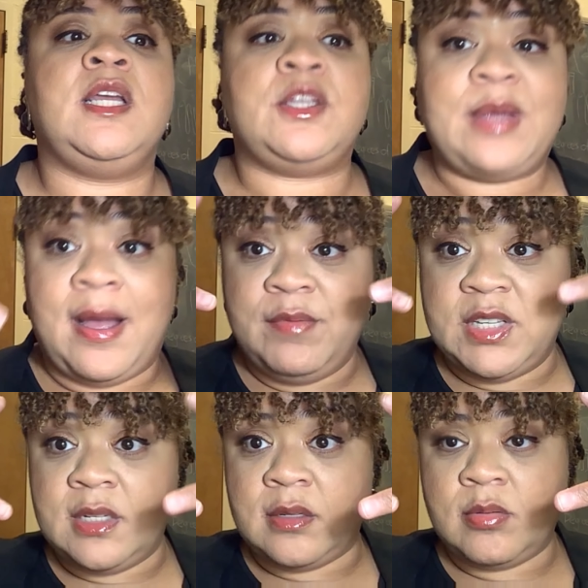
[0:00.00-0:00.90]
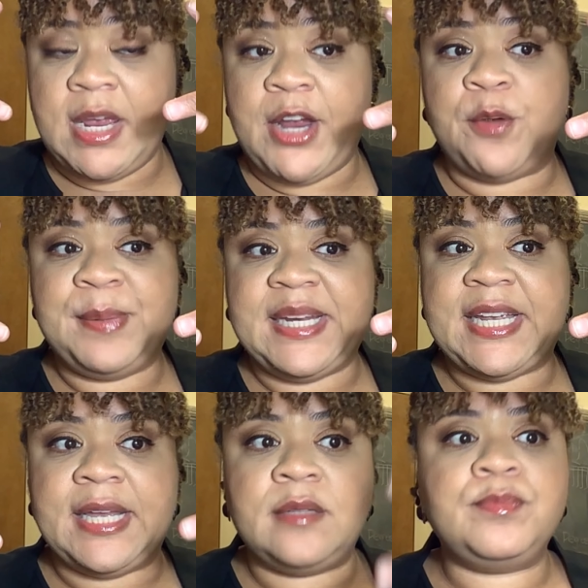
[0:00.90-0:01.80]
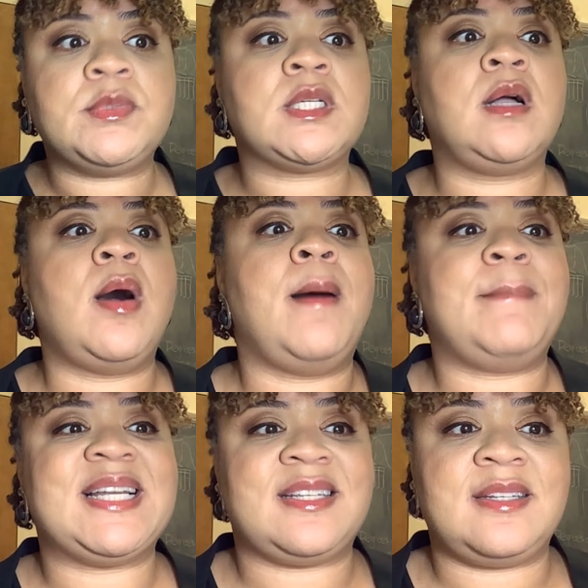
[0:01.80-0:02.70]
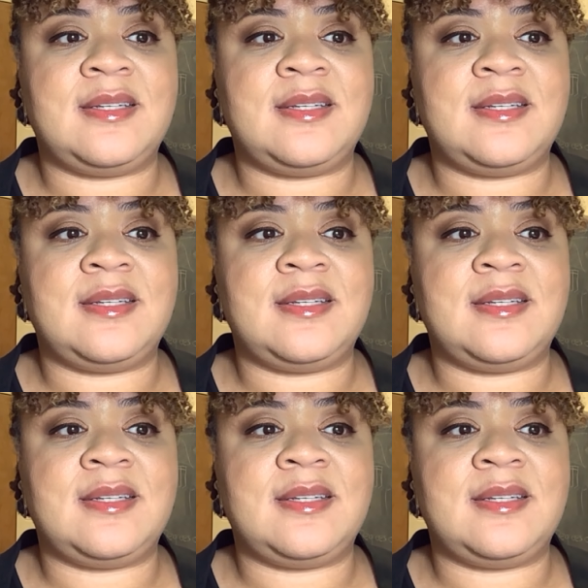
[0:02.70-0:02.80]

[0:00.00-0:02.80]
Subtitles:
You have this hairpin again. Then when